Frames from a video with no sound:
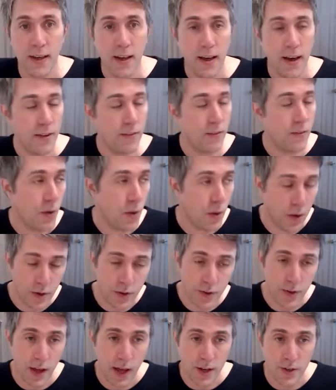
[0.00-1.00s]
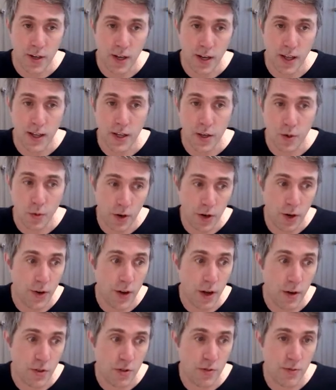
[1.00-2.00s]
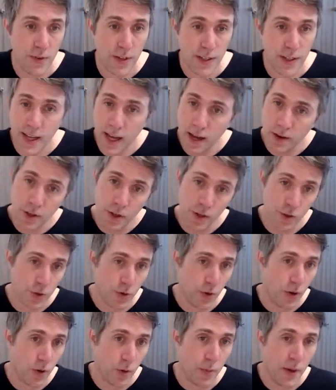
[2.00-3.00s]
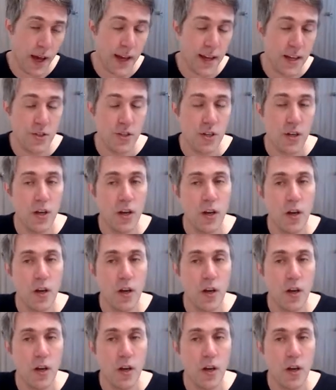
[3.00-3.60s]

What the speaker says: and actually you want to note something down, you can do it on the page,